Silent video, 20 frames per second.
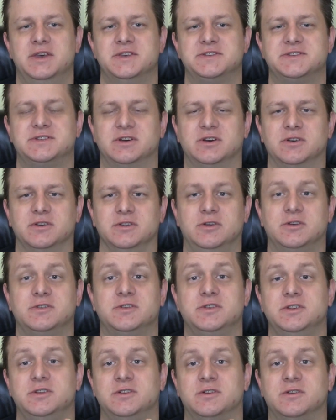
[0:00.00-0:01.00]
So
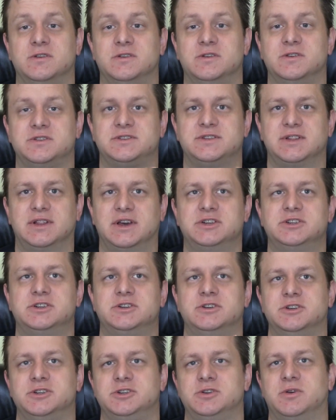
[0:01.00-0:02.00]
your
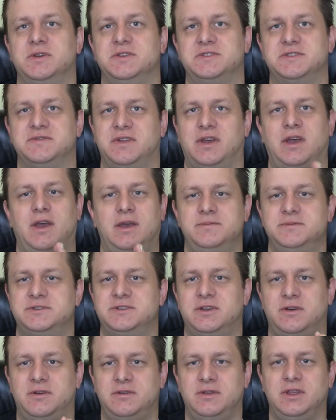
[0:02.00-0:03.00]
selection or choice of time
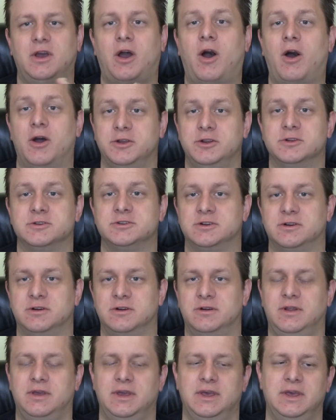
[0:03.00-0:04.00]
zone on your
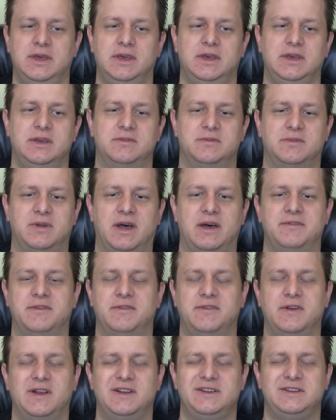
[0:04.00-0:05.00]
turn will have a
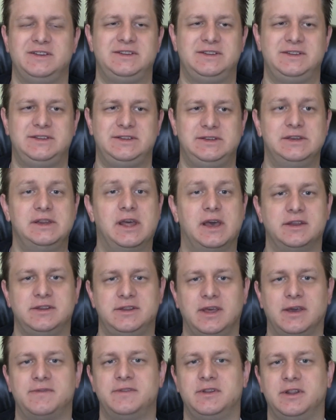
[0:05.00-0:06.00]
very
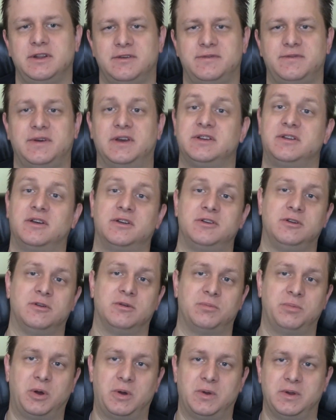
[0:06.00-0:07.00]
definite effect on
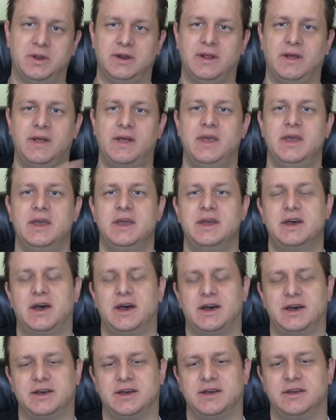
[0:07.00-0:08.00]
your opponent
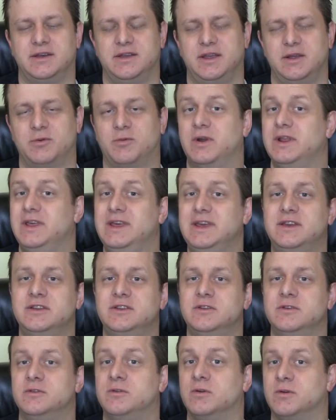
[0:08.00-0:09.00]
and what he
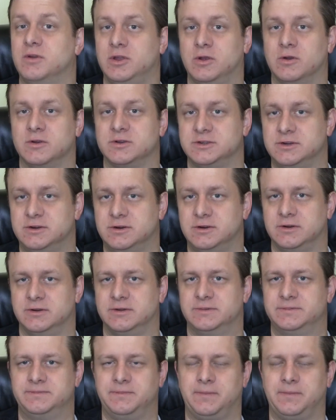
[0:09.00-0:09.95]
can do during your turn.